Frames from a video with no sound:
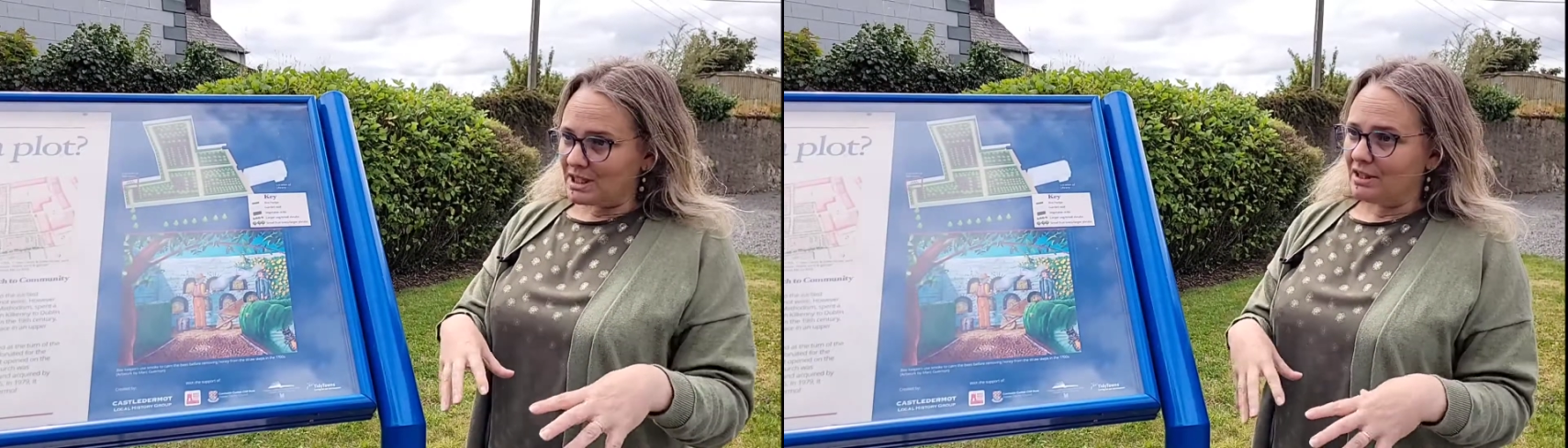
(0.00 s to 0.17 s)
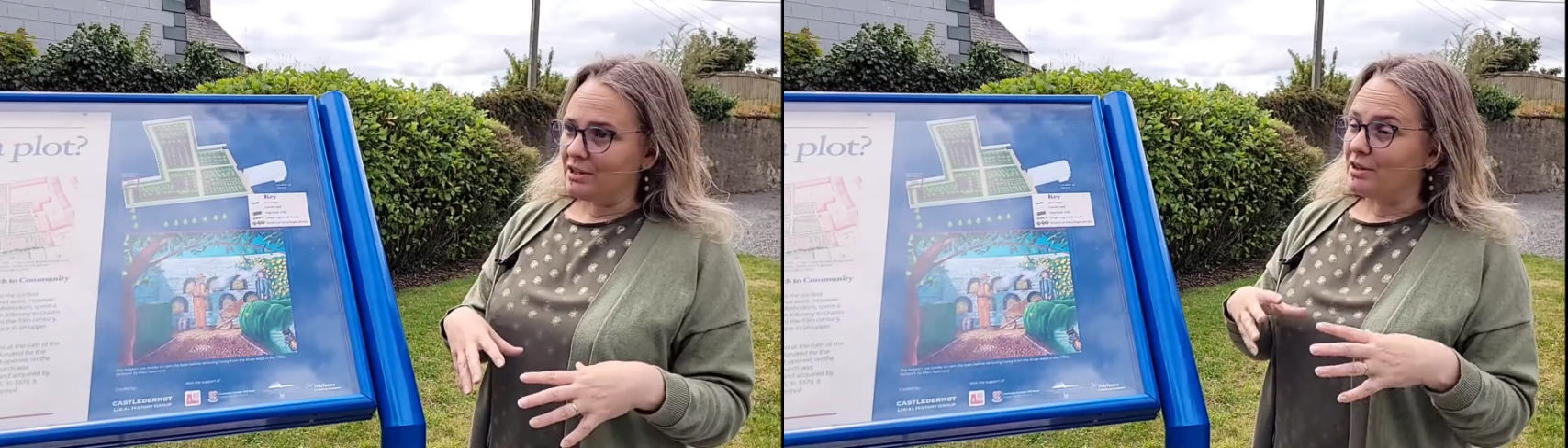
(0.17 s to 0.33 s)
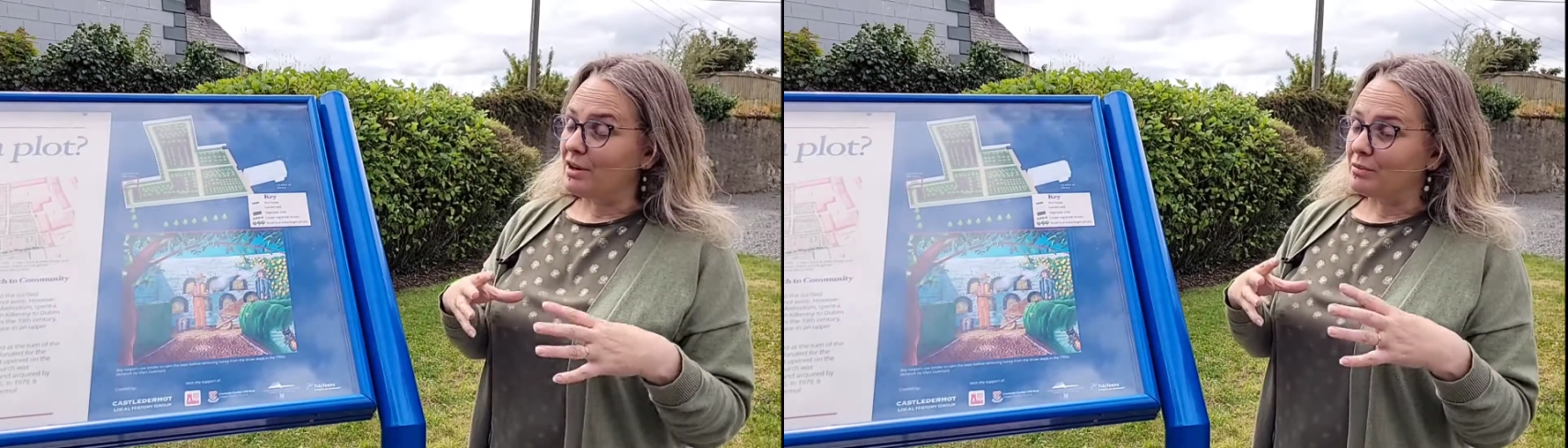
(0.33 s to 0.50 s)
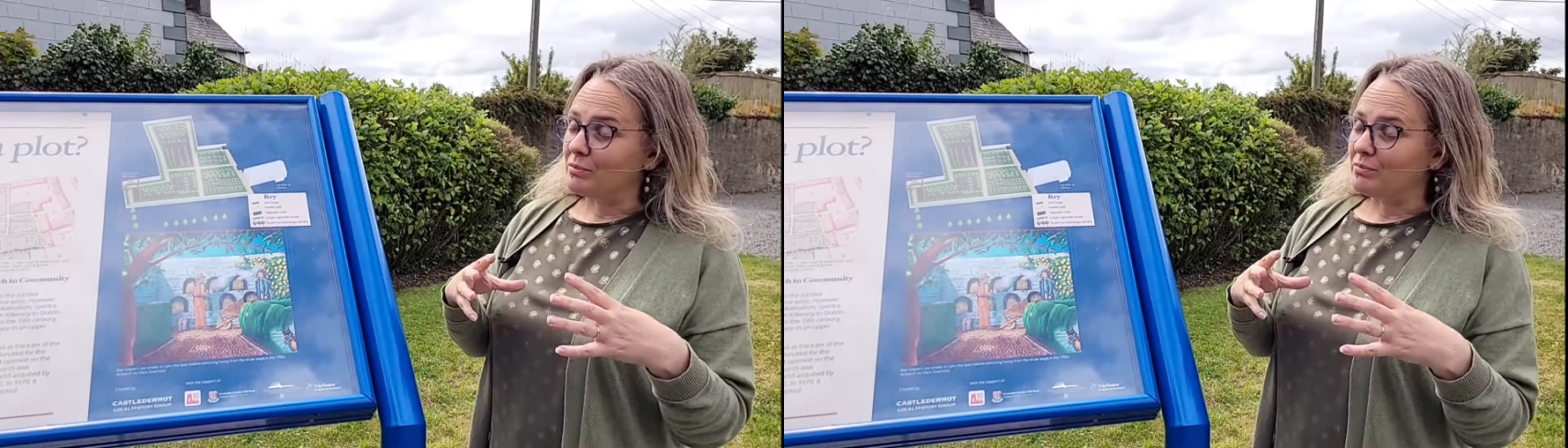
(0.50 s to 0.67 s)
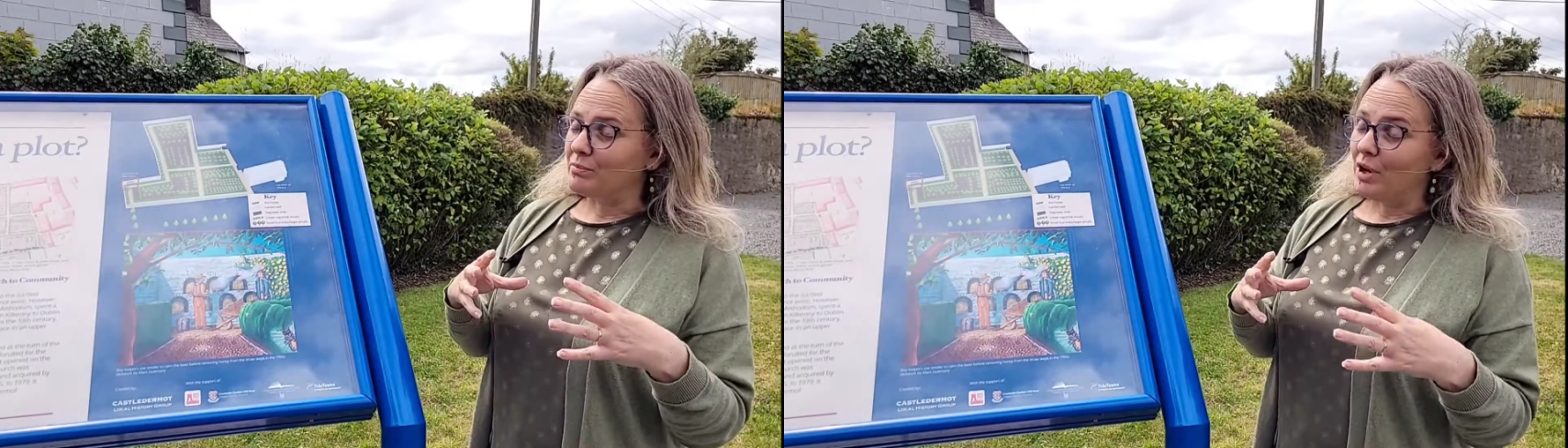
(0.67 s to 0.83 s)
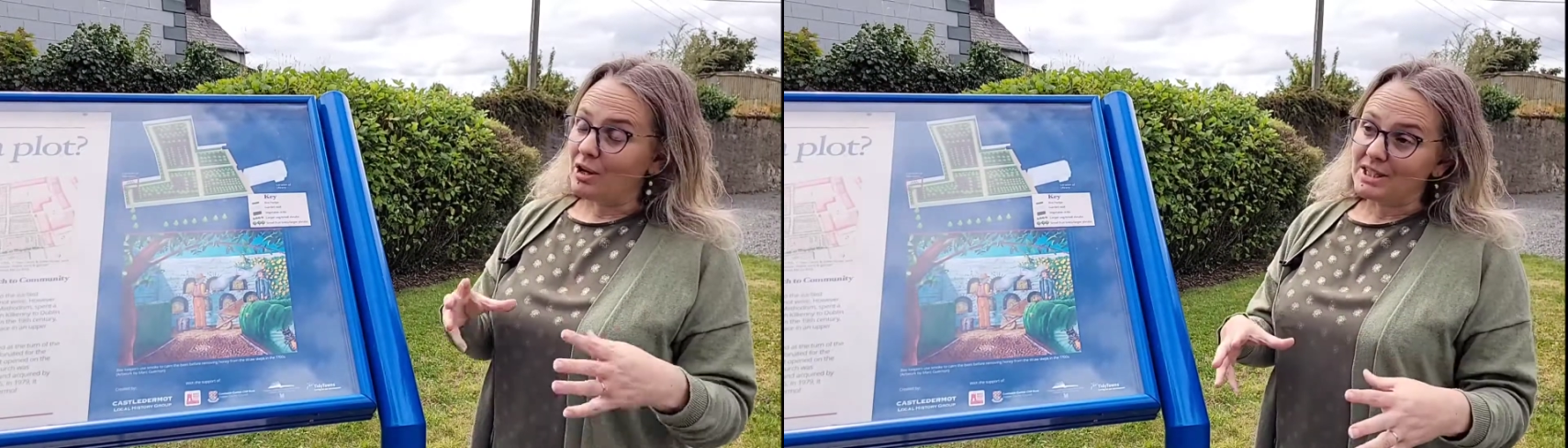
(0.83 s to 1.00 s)
here
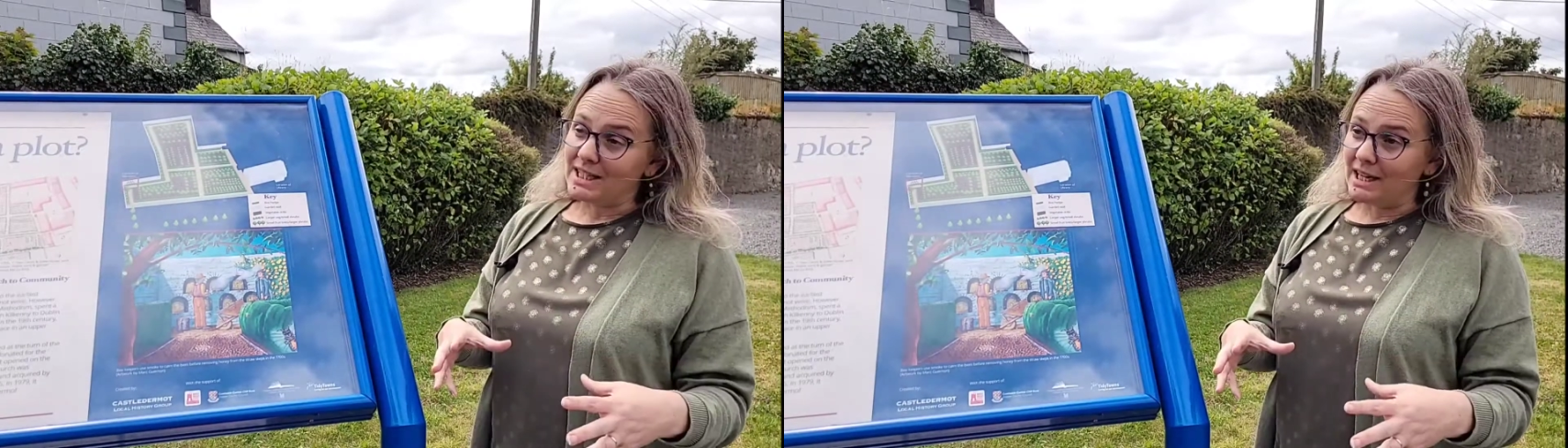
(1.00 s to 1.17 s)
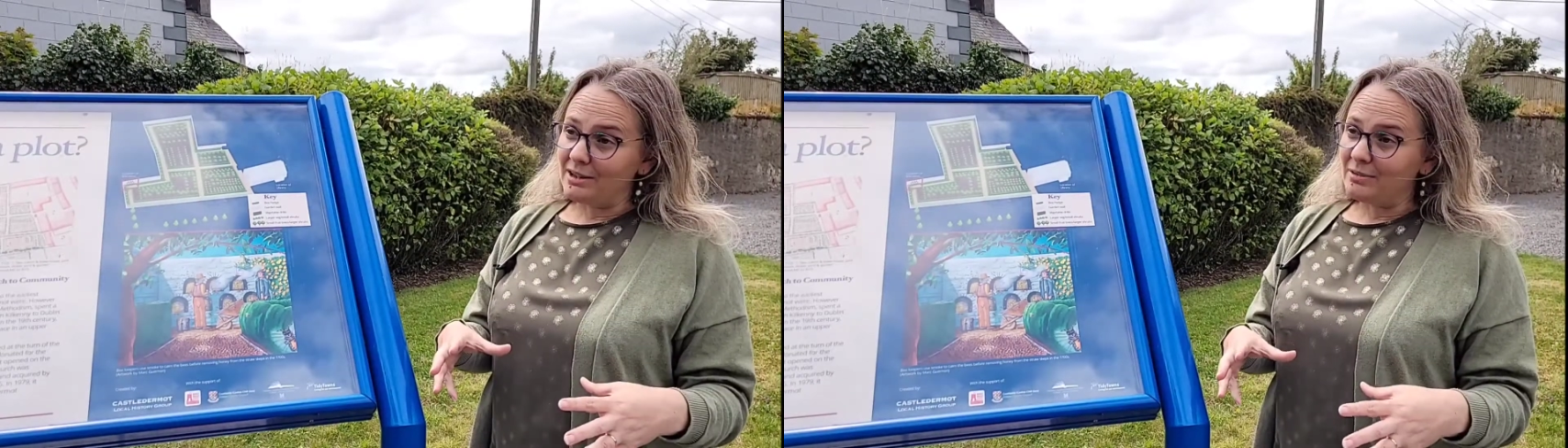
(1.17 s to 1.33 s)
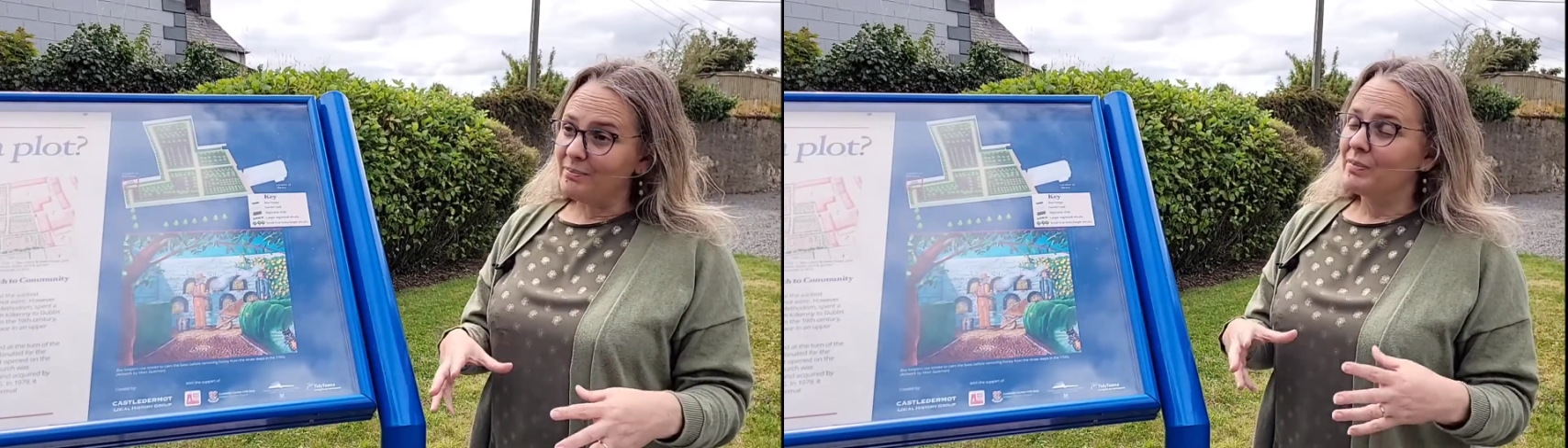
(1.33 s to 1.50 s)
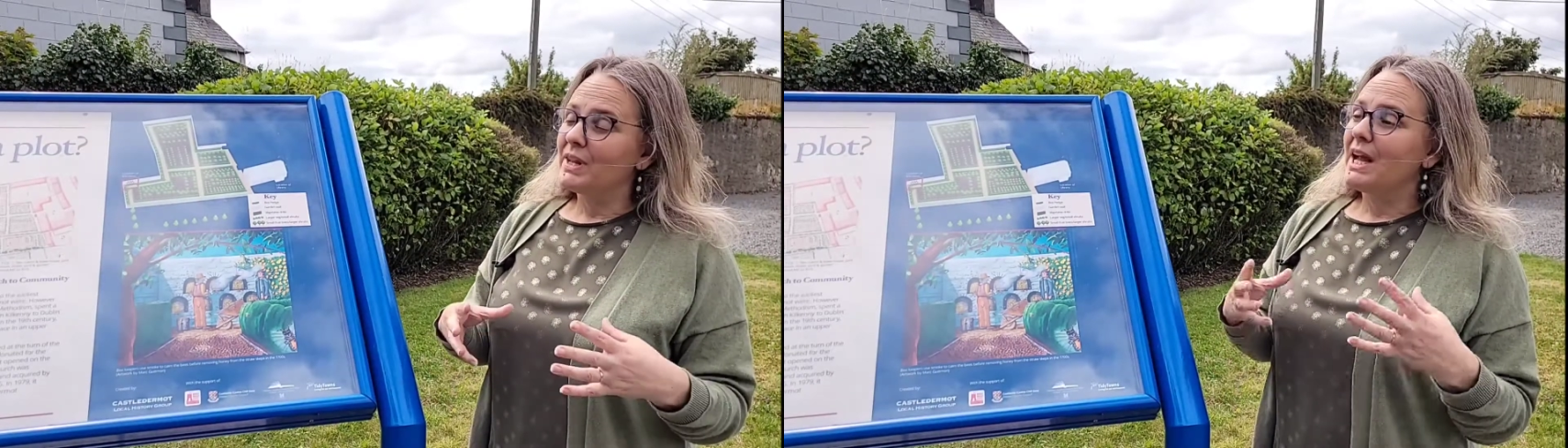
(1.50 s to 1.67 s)
got knocked down